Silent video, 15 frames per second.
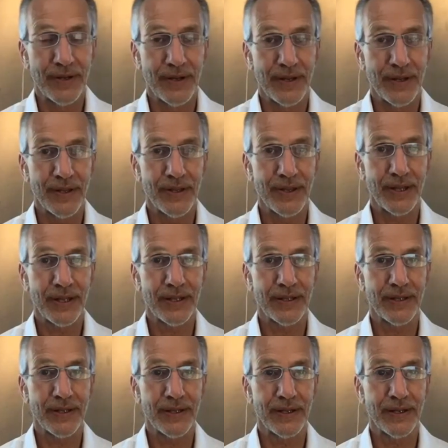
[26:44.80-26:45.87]
the
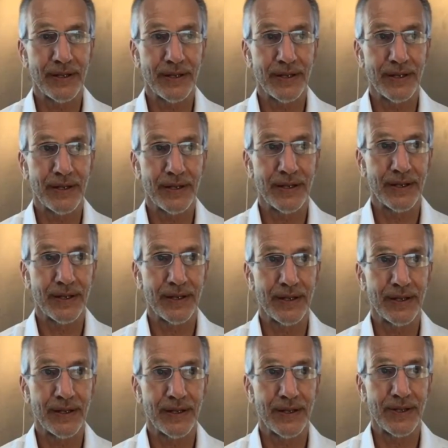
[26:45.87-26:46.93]

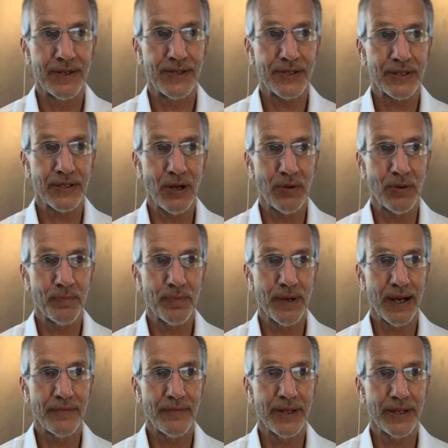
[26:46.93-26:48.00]
slope
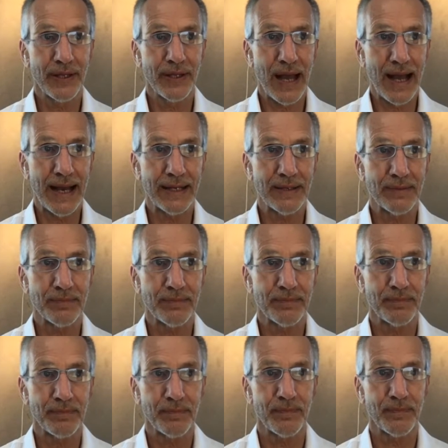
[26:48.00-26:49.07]
of the lot
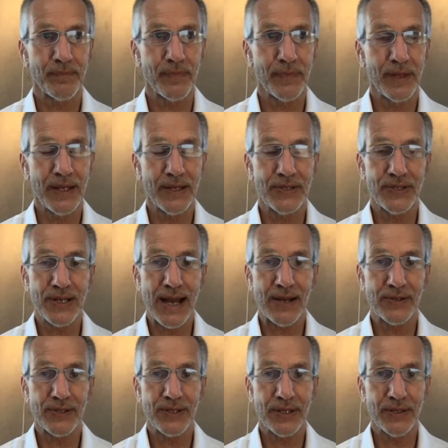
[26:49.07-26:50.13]
is
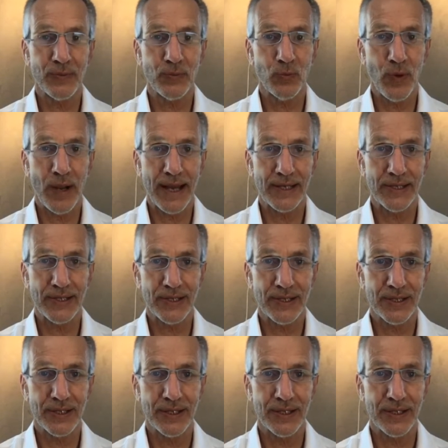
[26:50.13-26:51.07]
down to the west